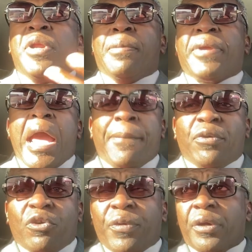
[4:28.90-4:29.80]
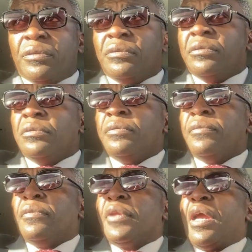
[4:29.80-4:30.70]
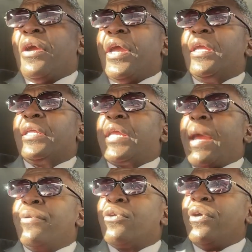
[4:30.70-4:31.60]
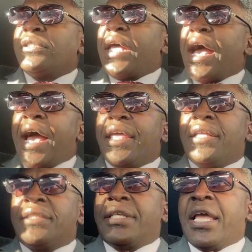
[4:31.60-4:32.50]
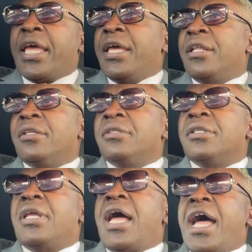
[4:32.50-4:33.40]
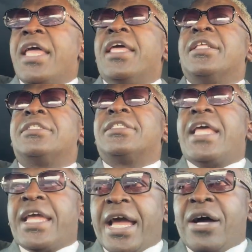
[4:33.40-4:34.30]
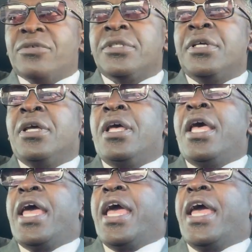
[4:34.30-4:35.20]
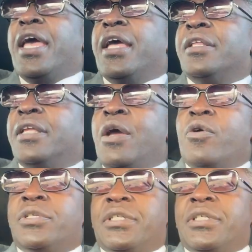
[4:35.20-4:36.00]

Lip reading: up Capitol Grill. All right. Capitol Grill is a high-end steakhouse. And it was